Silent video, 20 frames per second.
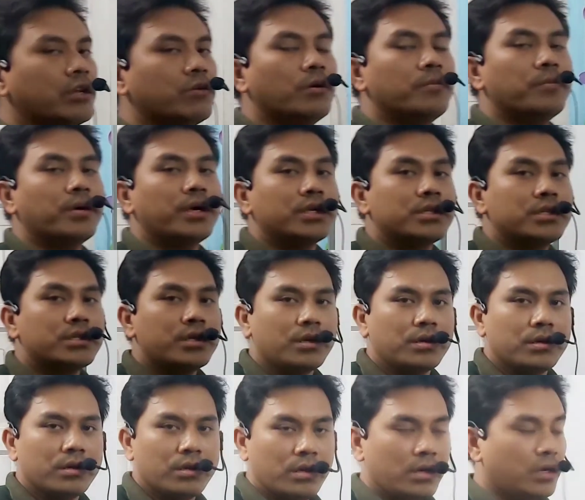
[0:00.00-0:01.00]
of AC.
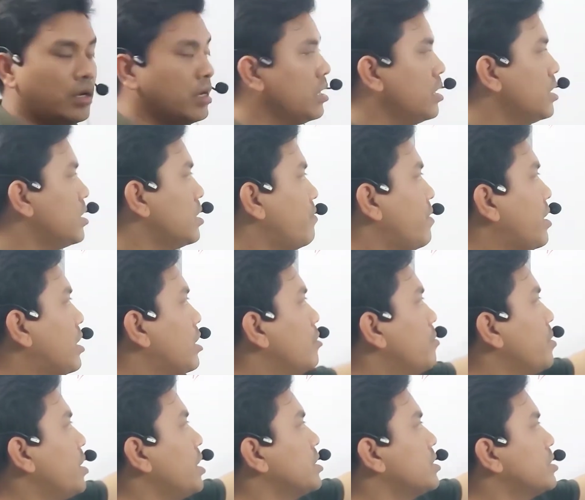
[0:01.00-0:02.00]
The value
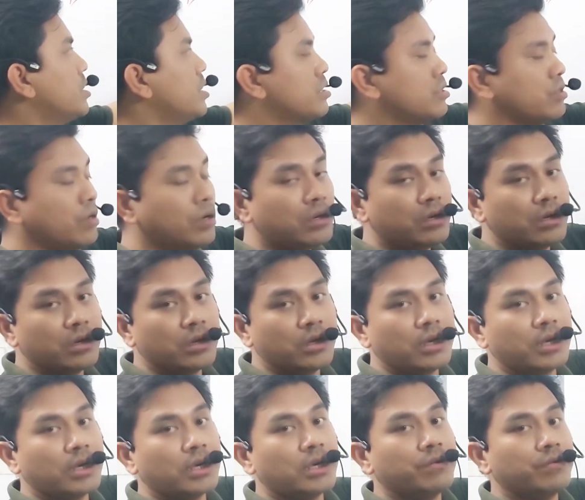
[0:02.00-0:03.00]
of AC is
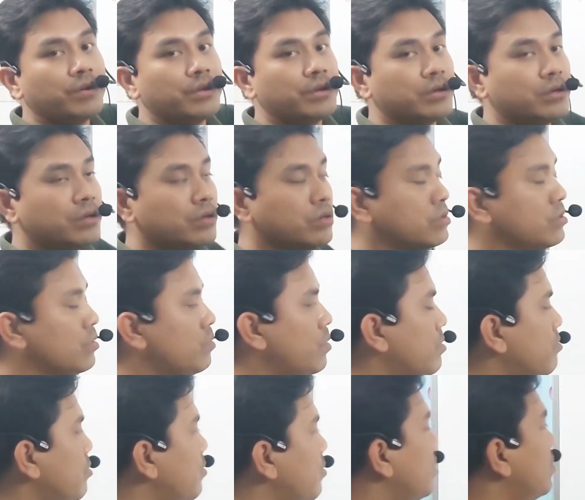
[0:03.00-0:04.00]
not given. So
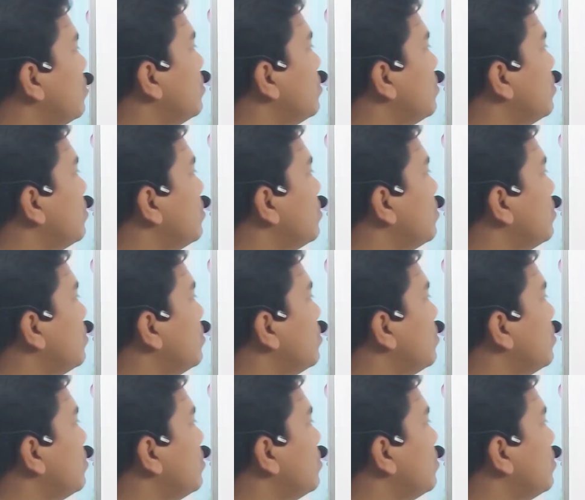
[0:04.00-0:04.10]
what we will do